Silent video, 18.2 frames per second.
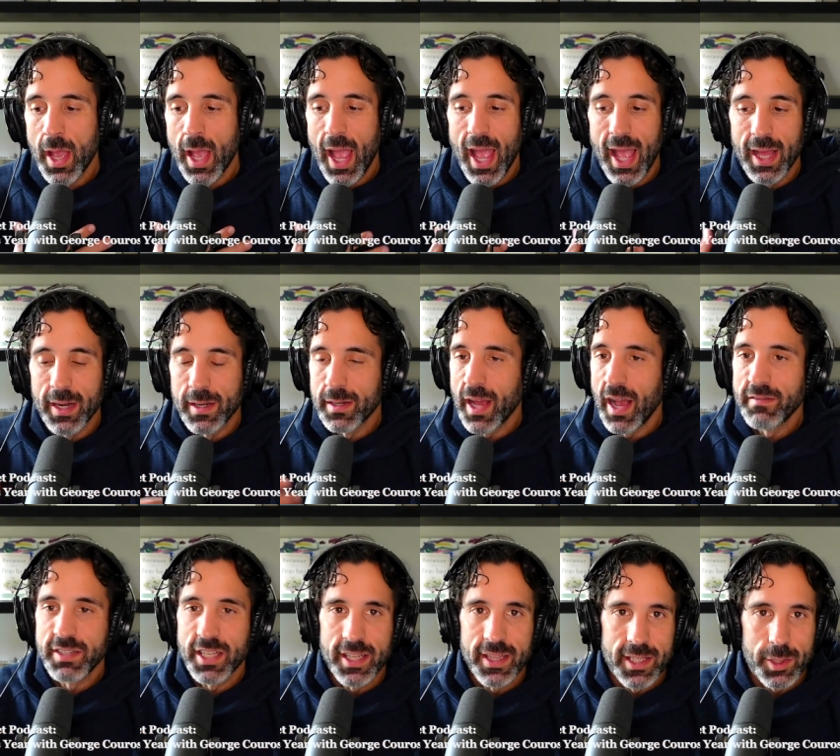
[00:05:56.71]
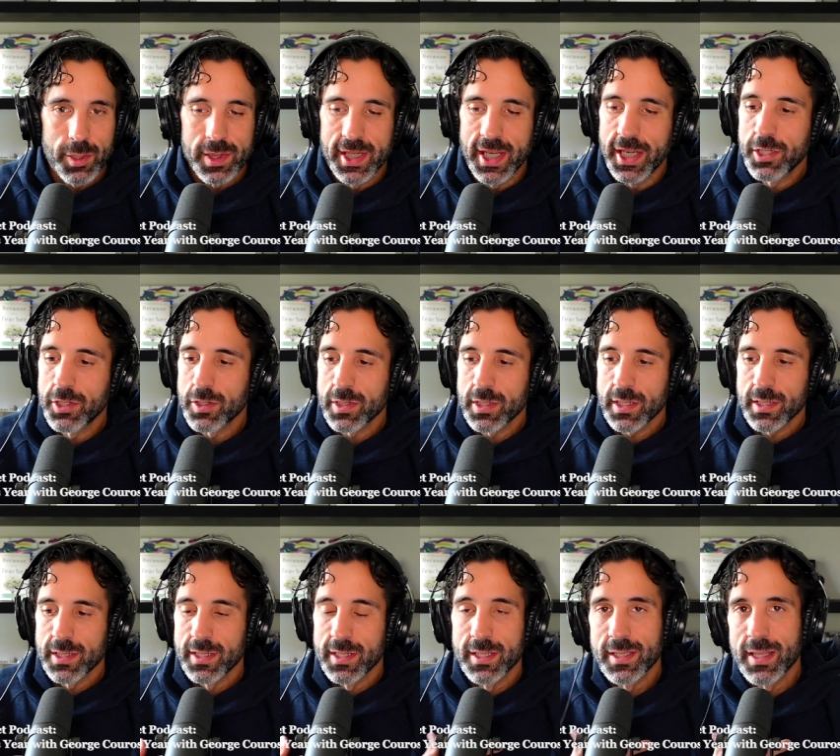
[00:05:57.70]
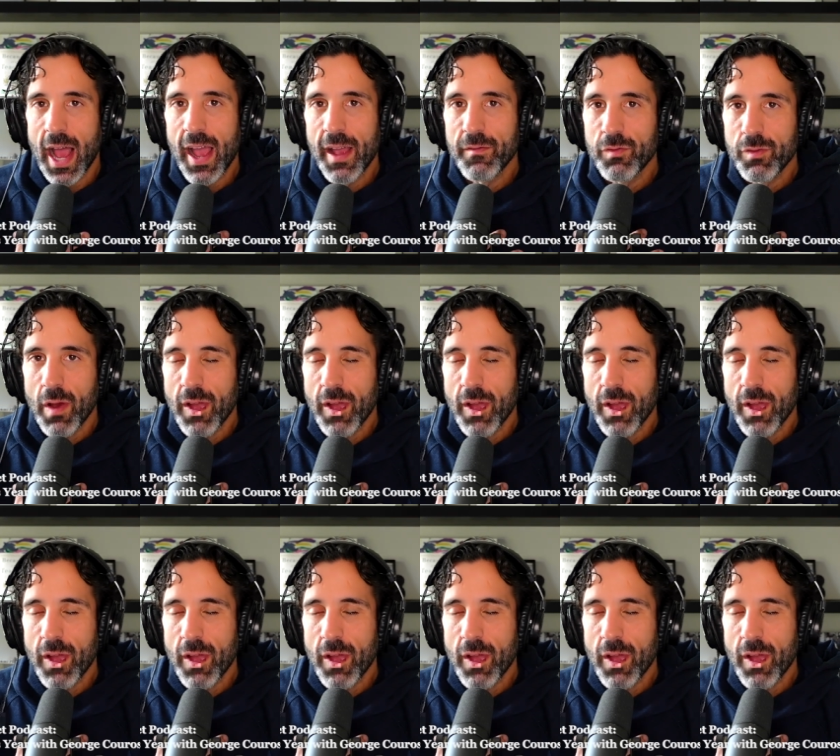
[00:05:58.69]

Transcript: And I've seen this with teachers. I've